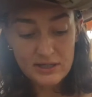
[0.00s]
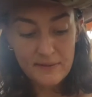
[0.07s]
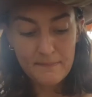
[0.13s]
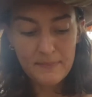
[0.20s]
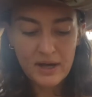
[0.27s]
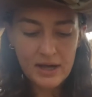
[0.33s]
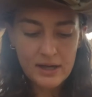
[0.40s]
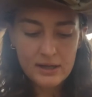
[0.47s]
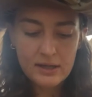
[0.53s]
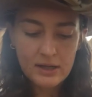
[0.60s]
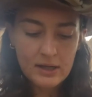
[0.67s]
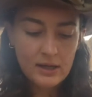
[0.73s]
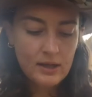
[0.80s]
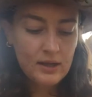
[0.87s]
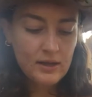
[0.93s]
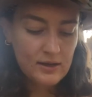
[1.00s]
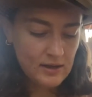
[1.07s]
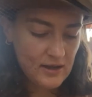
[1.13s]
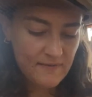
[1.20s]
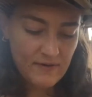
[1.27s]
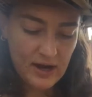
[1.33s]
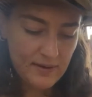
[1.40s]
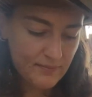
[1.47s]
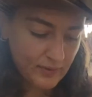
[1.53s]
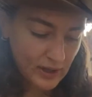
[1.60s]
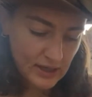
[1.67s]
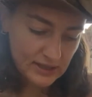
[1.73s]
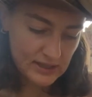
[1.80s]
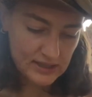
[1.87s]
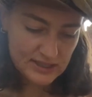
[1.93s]
but if I
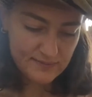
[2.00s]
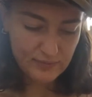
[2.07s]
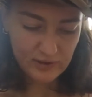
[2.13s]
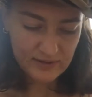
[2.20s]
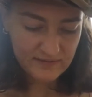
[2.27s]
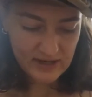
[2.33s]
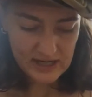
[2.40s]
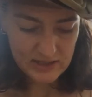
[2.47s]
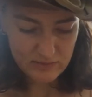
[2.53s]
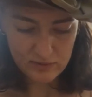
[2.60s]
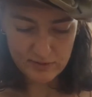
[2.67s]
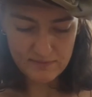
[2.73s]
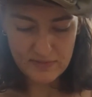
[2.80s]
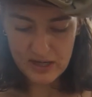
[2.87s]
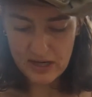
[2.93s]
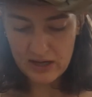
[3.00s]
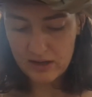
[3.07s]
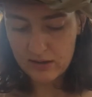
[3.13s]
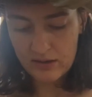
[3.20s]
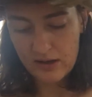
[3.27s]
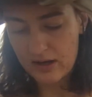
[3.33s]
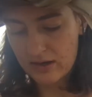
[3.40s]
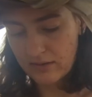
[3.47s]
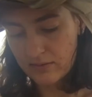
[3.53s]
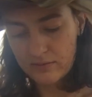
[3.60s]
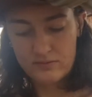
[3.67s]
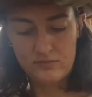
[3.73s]
bring this briefcase with me and,